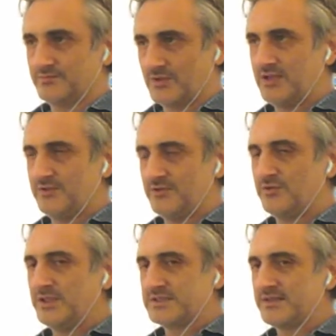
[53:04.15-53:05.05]
Okay, do you
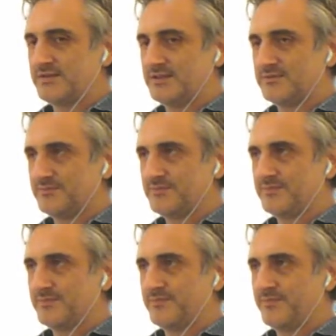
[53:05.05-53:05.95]
understand that?
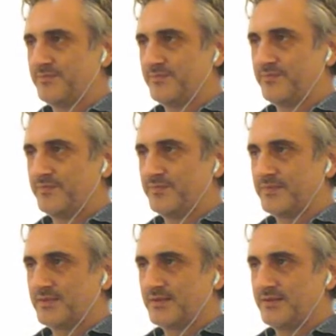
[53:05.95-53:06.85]

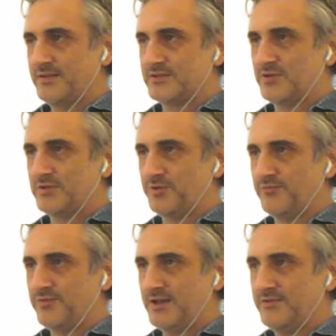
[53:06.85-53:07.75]
This
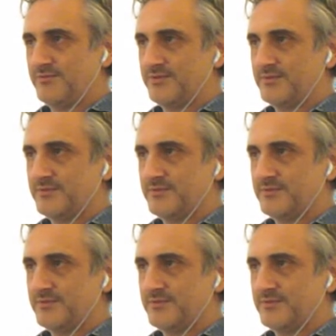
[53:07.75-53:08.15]
1.5,